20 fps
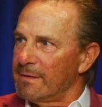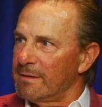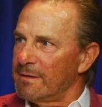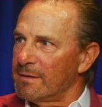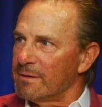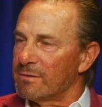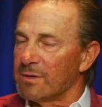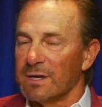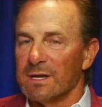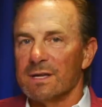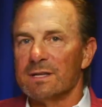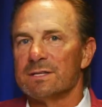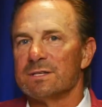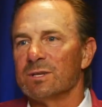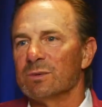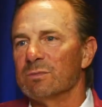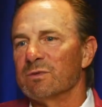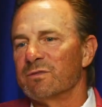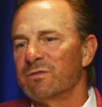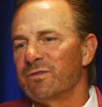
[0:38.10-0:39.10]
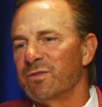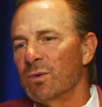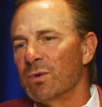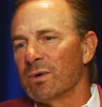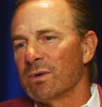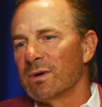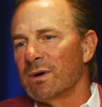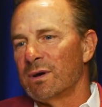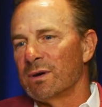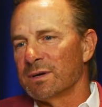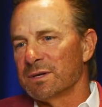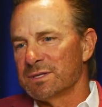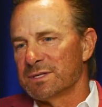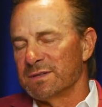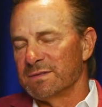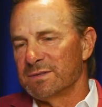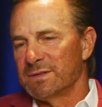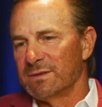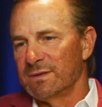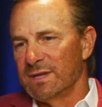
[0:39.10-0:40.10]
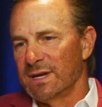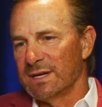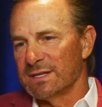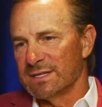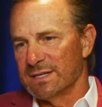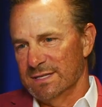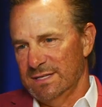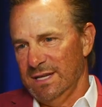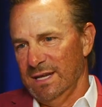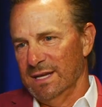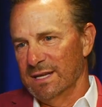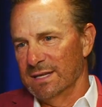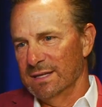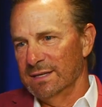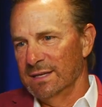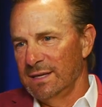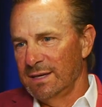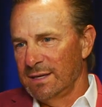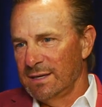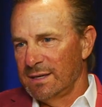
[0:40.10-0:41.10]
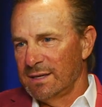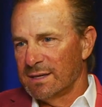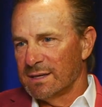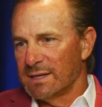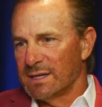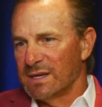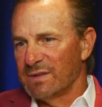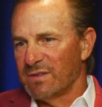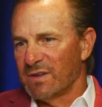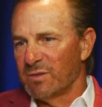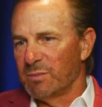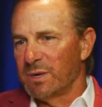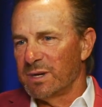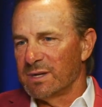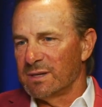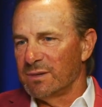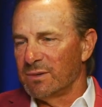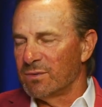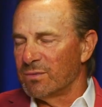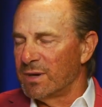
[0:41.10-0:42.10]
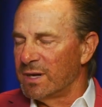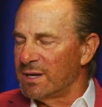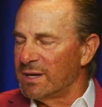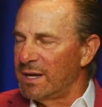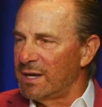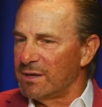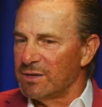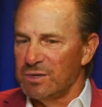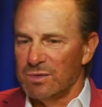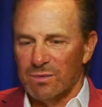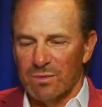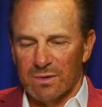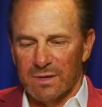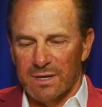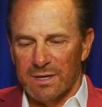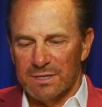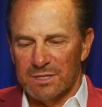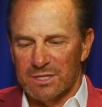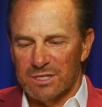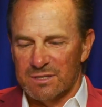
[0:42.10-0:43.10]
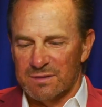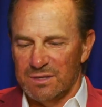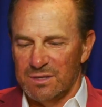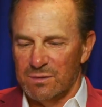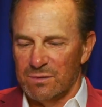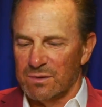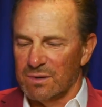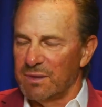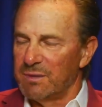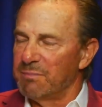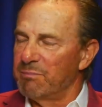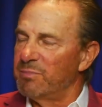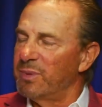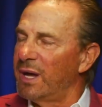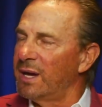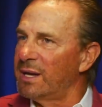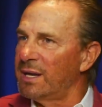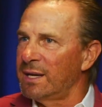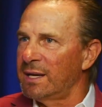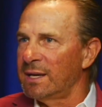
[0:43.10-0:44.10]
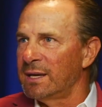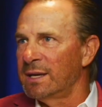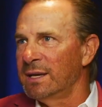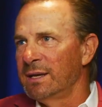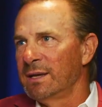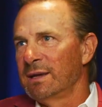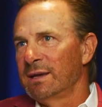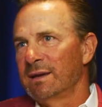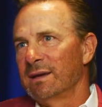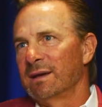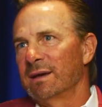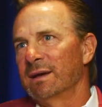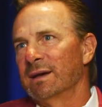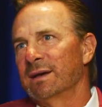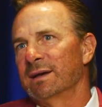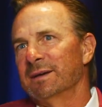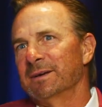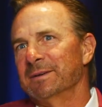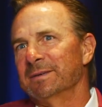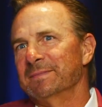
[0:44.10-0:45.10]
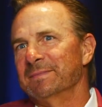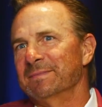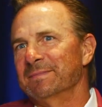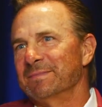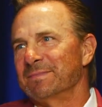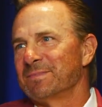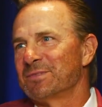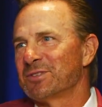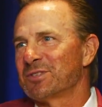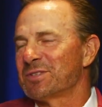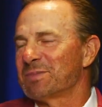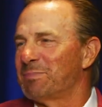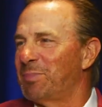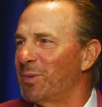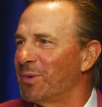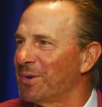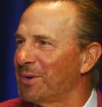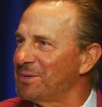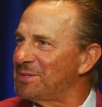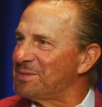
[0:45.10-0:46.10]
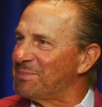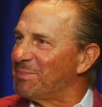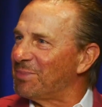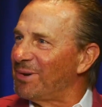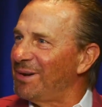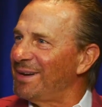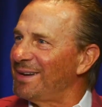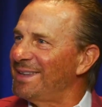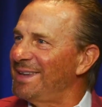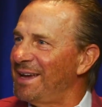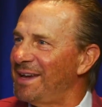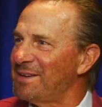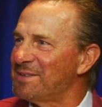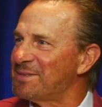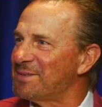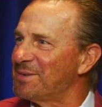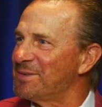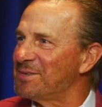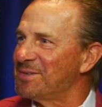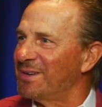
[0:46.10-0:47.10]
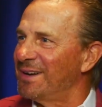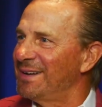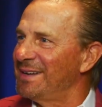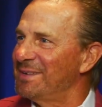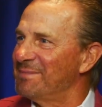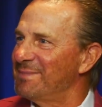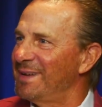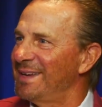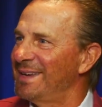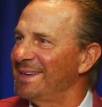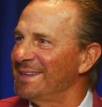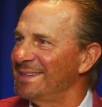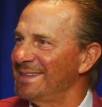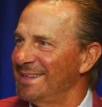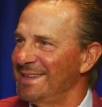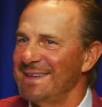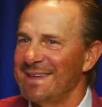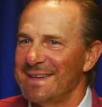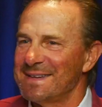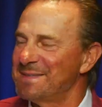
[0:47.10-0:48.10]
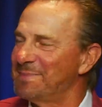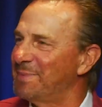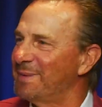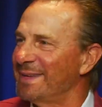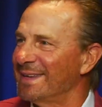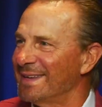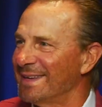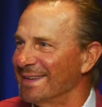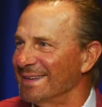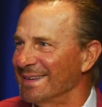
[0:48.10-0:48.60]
Okay, and so before August of 2010, give everybody a little rundown. You were a budding sports broadcaster trying to make it to ESPN.